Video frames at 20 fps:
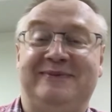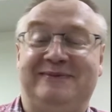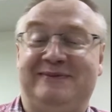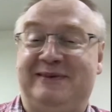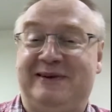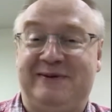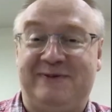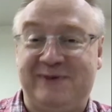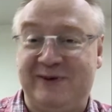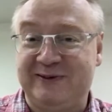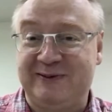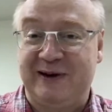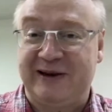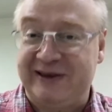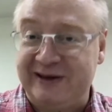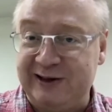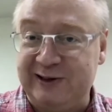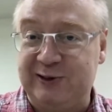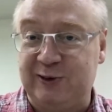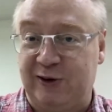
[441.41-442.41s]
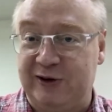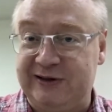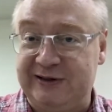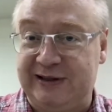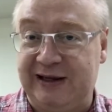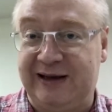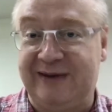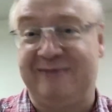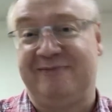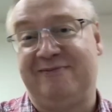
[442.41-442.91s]
When I think of
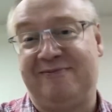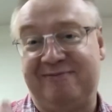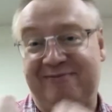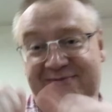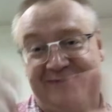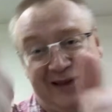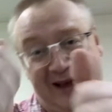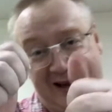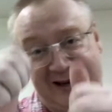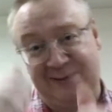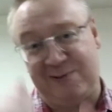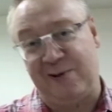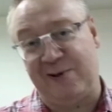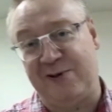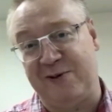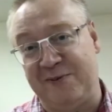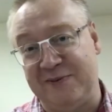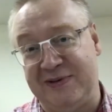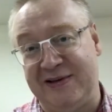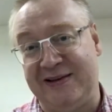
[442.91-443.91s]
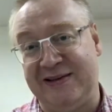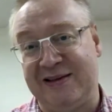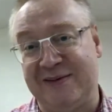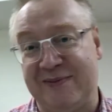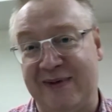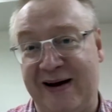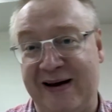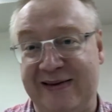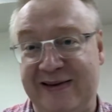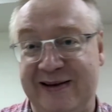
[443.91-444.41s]
joystick, that's what comes into
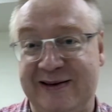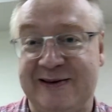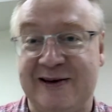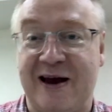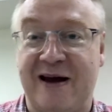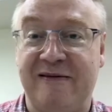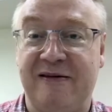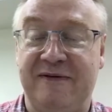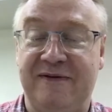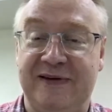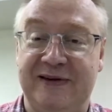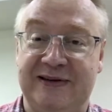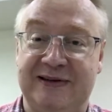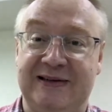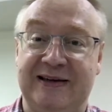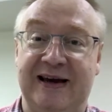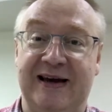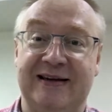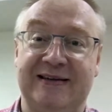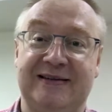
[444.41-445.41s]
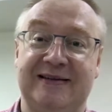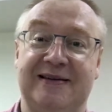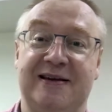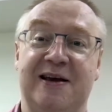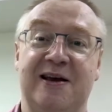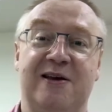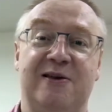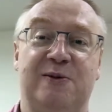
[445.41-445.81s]
mind, the Atari VCS.